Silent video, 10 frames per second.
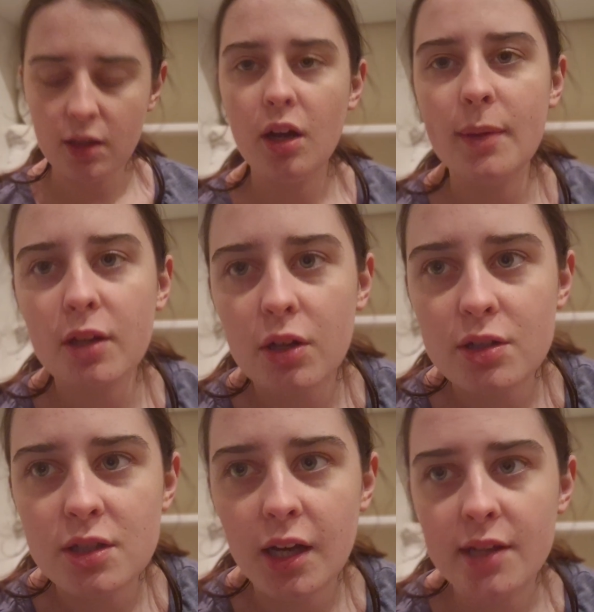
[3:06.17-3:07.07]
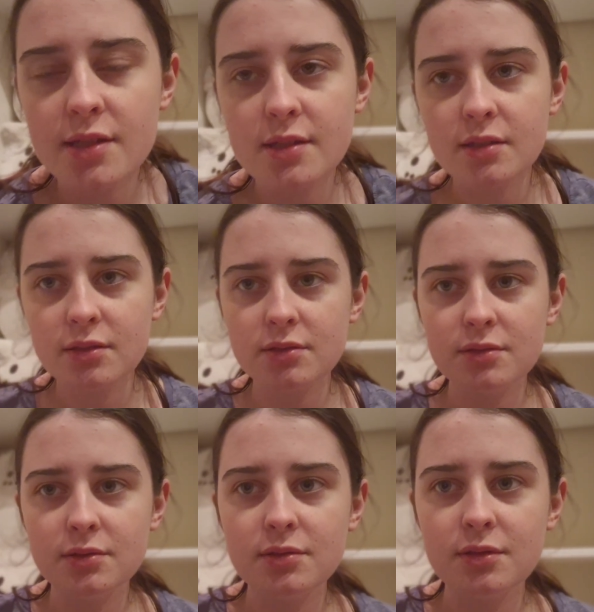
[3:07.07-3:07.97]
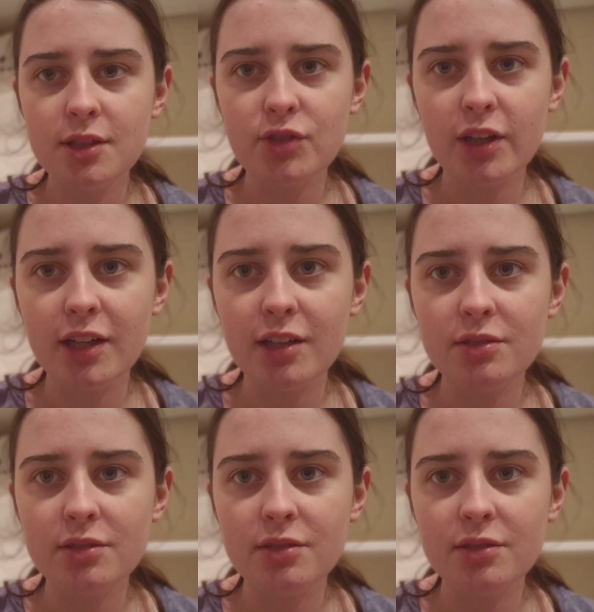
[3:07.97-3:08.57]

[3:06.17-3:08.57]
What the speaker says: oh my god, guys. It's right here.